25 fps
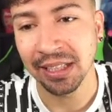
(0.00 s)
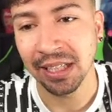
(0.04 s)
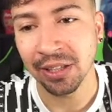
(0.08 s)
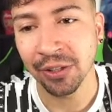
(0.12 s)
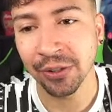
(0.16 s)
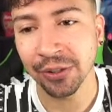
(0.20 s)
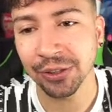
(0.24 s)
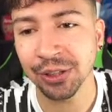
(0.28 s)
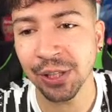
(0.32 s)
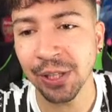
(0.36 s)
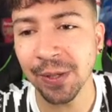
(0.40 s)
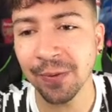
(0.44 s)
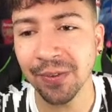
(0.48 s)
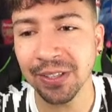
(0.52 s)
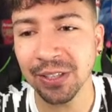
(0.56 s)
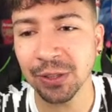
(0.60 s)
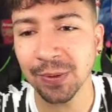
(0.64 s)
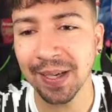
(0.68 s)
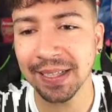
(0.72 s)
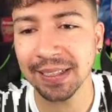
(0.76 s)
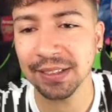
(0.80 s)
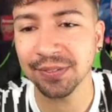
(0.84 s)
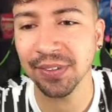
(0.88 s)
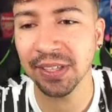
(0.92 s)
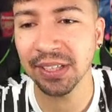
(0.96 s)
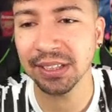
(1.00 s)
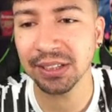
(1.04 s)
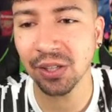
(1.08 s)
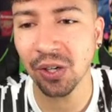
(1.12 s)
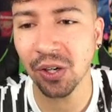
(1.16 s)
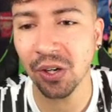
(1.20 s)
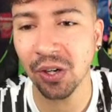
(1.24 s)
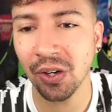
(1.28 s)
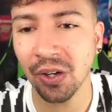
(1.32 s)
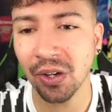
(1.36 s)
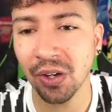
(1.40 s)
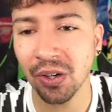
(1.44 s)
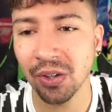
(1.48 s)
Got 2 free transfers
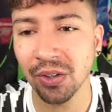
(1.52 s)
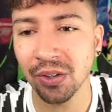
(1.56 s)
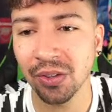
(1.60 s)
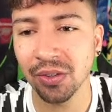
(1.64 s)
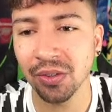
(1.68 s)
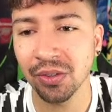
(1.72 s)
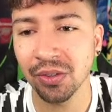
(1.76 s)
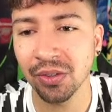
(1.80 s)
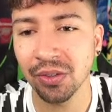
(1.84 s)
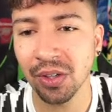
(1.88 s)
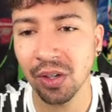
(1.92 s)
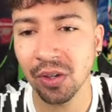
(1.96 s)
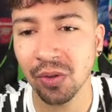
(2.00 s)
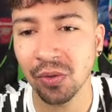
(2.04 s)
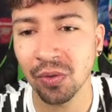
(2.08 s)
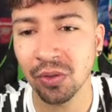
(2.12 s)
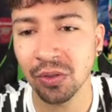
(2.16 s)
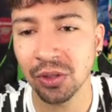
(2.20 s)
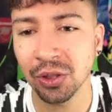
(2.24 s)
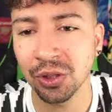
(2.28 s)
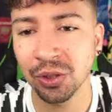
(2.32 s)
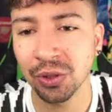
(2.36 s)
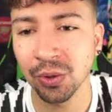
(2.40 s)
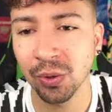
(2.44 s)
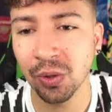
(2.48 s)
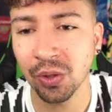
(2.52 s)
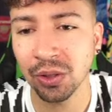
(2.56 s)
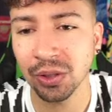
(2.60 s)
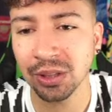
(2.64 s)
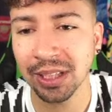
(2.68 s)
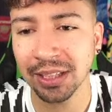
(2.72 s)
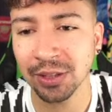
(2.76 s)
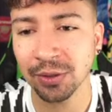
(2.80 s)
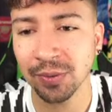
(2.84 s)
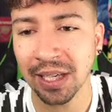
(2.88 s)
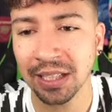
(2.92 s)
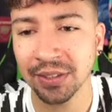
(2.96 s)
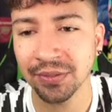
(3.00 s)
on
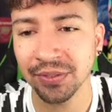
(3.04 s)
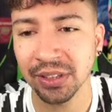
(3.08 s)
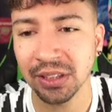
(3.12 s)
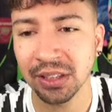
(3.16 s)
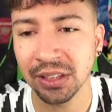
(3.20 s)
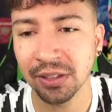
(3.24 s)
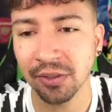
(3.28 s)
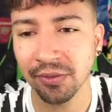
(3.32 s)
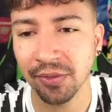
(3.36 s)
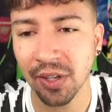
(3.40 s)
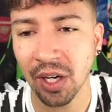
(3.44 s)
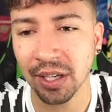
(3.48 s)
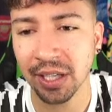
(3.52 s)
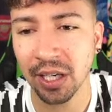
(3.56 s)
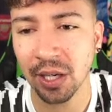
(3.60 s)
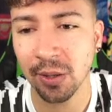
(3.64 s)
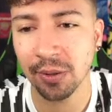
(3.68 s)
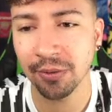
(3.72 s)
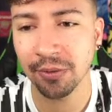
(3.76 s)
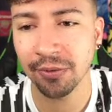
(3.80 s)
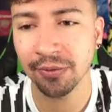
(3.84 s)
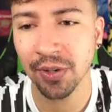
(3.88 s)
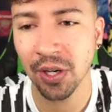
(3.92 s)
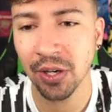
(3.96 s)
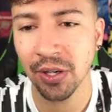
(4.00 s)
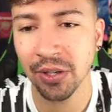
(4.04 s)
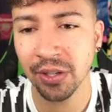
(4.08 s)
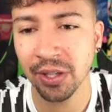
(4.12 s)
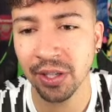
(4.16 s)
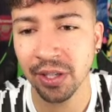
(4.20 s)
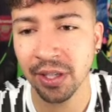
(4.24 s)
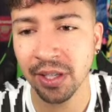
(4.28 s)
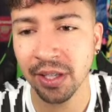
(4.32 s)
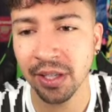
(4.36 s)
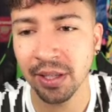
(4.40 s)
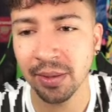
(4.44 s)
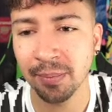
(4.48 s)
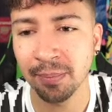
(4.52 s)
Shaw/Rashford to Gavardio and
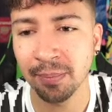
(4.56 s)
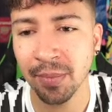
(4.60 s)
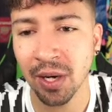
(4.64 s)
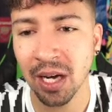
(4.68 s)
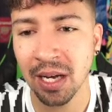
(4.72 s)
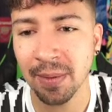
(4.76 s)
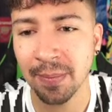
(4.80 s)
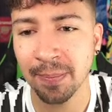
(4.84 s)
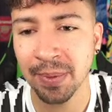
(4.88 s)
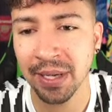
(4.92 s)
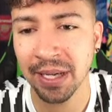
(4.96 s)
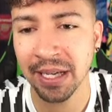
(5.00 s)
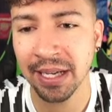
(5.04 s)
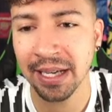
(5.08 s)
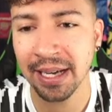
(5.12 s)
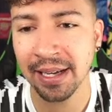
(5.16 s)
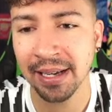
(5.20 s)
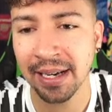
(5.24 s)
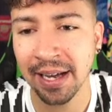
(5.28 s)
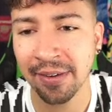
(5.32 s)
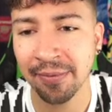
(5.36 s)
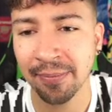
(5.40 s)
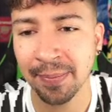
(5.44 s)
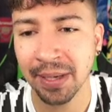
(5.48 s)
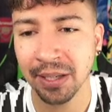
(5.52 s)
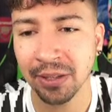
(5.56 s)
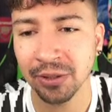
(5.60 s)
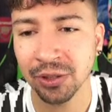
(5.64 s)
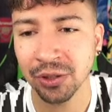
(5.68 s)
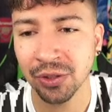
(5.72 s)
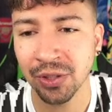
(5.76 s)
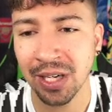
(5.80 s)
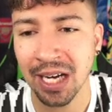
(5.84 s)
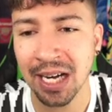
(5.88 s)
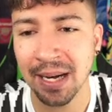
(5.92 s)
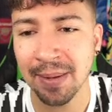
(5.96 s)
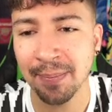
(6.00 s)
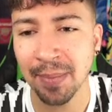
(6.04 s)
Foden. Might be an FPL
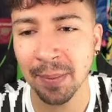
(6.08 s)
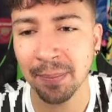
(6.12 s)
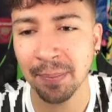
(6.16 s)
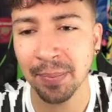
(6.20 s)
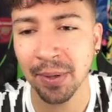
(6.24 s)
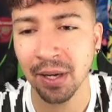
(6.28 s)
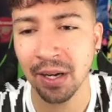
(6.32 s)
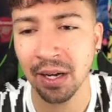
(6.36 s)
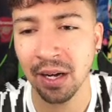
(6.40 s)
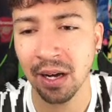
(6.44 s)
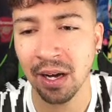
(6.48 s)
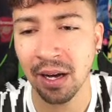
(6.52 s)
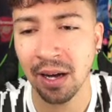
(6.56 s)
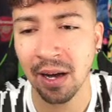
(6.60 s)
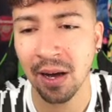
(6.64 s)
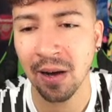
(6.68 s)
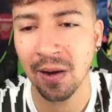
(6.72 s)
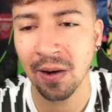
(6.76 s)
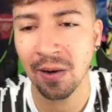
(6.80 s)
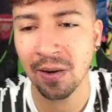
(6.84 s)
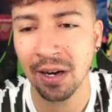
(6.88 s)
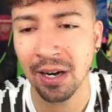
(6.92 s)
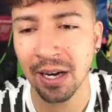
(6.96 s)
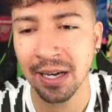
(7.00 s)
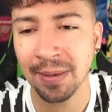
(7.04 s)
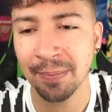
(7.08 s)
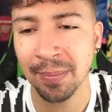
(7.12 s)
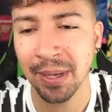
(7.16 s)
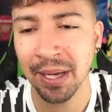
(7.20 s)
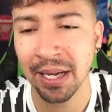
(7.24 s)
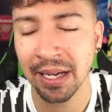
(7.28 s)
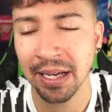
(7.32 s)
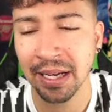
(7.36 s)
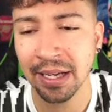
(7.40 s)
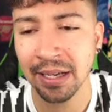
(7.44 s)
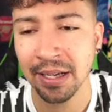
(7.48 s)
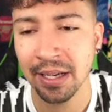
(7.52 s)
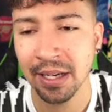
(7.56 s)
stream, but
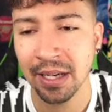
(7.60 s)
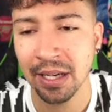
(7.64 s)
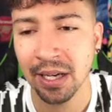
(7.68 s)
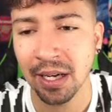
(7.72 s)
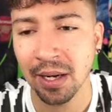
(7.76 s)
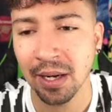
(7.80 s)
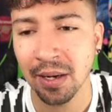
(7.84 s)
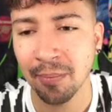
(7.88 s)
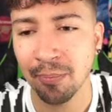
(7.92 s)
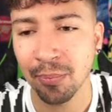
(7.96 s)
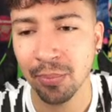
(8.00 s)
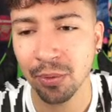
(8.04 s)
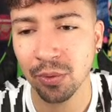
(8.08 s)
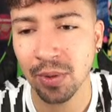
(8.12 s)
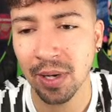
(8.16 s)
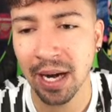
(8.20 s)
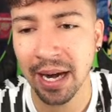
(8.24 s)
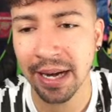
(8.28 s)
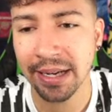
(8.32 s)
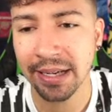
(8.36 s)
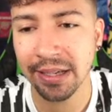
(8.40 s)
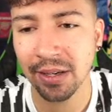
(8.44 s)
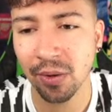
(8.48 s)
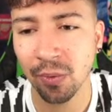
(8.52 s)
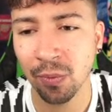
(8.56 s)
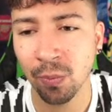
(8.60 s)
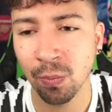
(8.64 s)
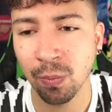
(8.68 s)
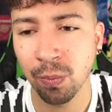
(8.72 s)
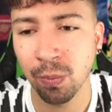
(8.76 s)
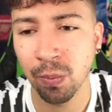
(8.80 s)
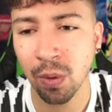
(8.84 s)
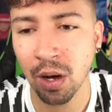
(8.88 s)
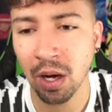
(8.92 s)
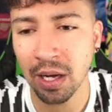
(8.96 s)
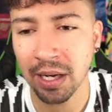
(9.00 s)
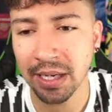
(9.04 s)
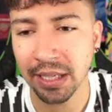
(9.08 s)
RIP Bray
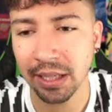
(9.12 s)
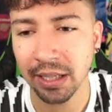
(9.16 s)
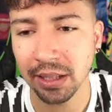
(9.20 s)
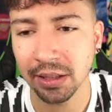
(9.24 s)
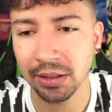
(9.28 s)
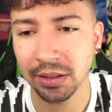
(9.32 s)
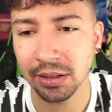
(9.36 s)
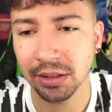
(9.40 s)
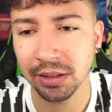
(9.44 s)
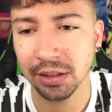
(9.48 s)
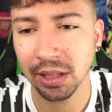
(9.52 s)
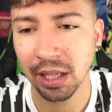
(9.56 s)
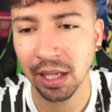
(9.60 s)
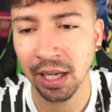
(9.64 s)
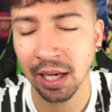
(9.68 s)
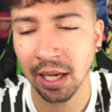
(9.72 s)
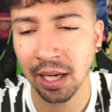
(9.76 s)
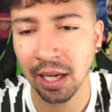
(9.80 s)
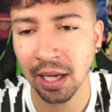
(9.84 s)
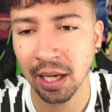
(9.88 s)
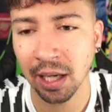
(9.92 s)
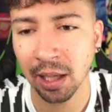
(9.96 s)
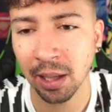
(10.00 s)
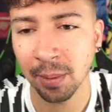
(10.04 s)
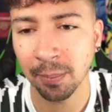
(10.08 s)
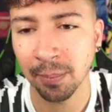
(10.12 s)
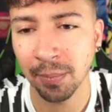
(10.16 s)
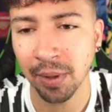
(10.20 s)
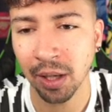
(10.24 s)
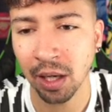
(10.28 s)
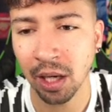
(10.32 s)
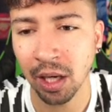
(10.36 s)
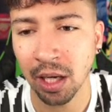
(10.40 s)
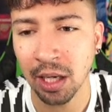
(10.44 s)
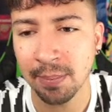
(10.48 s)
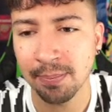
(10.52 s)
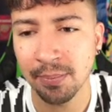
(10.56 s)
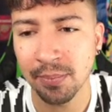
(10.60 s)
Wyatt. I'm
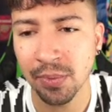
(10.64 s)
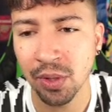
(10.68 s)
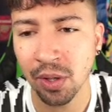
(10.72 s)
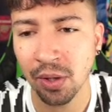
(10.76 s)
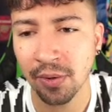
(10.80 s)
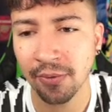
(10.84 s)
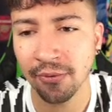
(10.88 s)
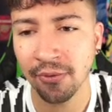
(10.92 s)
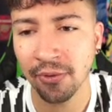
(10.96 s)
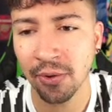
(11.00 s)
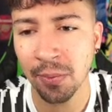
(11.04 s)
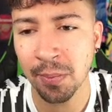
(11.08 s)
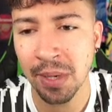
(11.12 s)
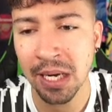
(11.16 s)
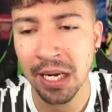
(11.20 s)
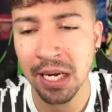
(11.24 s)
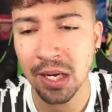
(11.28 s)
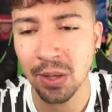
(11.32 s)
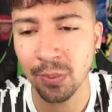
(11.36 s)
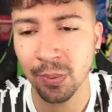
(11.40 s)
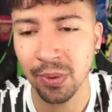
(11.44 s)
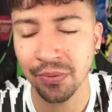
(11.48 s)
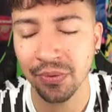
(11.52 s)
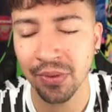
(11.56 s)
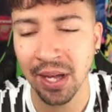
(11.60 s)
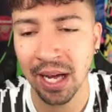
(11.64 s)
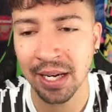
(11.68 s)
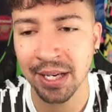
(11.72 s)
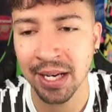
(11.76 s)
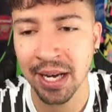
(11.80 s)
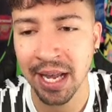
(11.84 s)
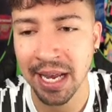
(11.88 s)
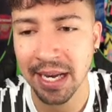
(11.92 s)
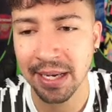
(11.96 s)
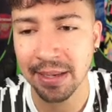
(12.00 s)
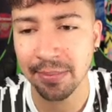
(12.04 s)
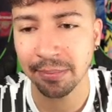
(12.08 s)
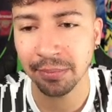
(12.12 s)
not familiar with that
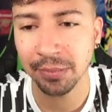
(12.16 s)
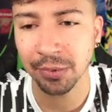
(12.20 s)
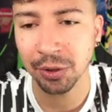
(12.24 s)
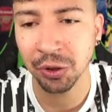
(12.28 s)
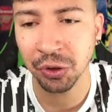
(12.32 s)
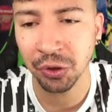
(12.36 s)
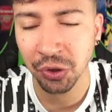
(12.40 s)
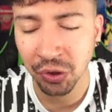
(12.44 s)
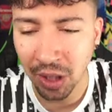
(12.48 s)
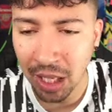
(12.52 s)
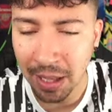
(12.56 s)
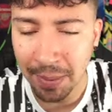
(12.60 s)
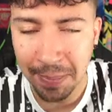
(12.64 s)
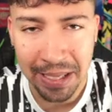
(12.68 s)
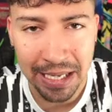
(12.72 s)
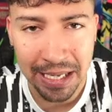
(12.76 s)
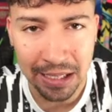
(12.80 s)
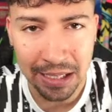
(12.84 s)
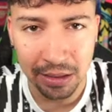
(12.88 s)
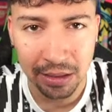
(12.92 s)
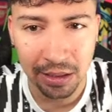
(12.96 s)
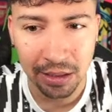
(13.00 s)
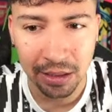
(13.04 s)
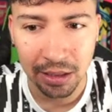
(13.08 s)
name. Should I be?